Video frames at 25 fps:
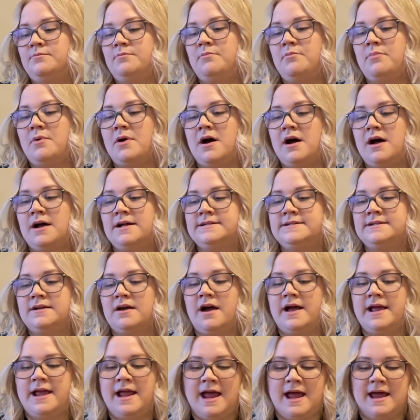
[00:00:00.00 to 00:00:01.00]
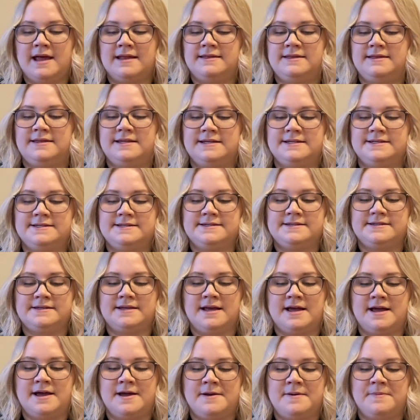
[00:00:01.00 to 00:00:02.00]
But I had this
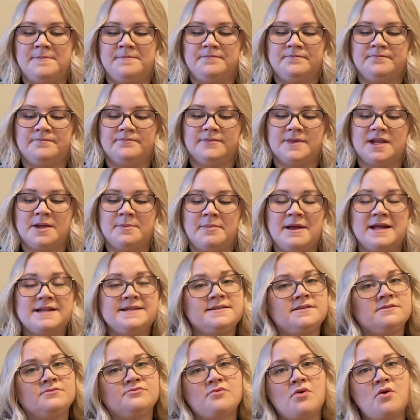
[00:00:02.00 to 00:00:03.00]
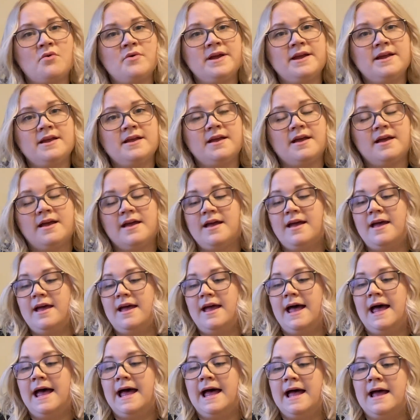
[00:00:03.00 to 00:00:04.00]
pencil rowing,
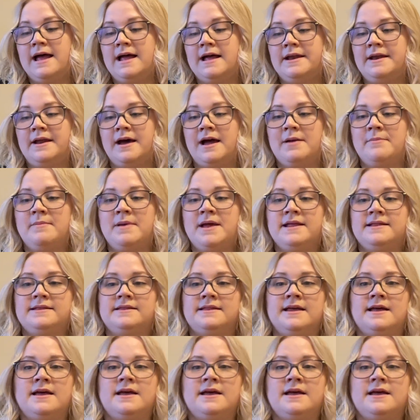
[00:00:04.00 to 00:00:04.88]
and I made